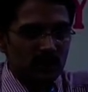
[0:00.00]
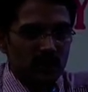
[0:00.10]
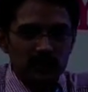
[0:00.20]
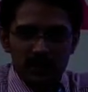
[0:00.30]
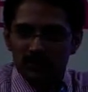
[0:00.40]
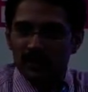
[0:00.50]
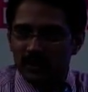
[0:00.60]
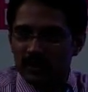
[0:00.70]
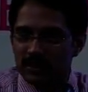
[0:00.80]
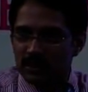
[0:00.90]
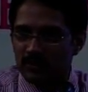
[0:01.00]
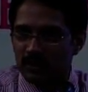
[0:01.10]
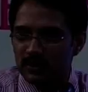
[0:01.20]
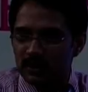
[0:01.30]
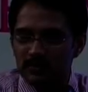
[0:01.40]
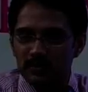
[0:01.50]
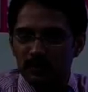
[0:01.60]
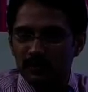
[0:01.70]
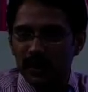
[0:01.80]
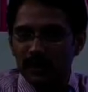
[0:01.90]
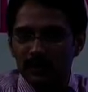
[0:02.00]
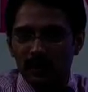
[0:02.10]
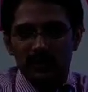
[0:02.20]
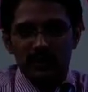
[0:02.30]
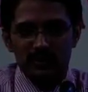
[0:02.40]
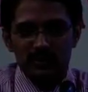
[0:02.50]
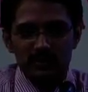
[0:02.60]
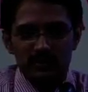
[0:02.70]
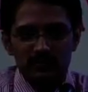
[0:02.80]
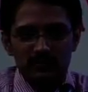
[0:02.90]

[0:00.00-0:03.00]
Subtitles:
or invent this invention from 8 long years.